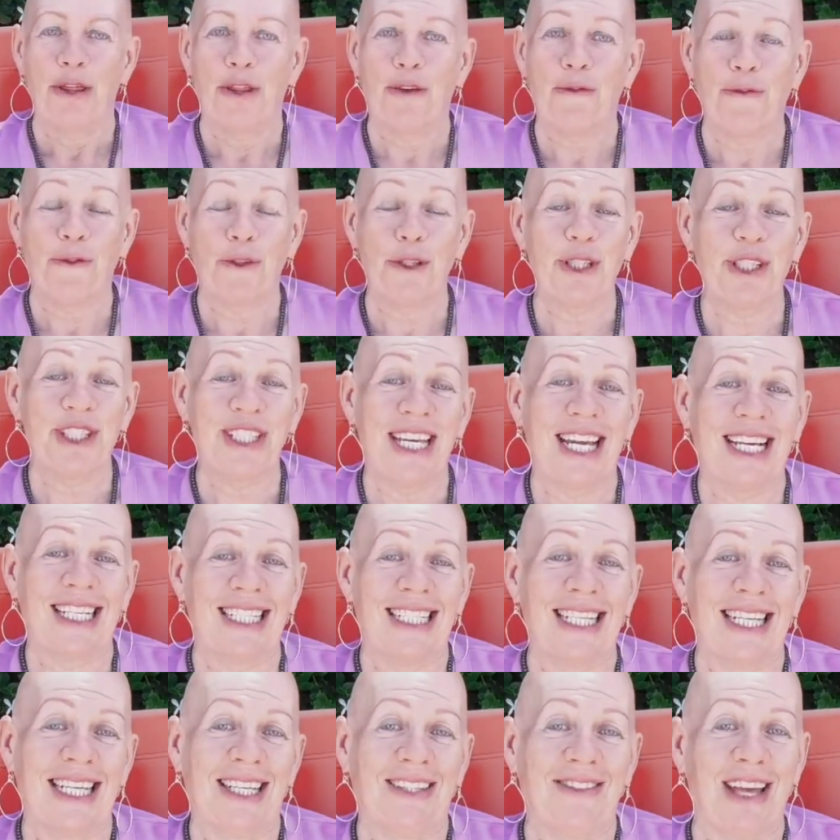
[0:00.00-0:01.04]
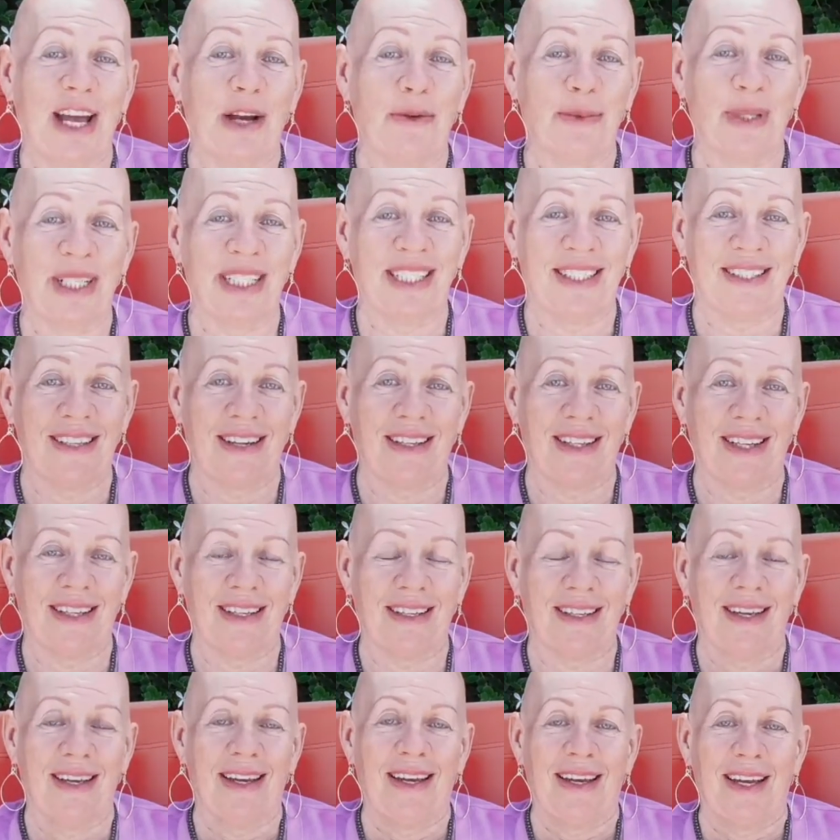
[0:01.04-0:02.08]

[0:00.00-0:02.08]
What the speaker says: The first technique that we study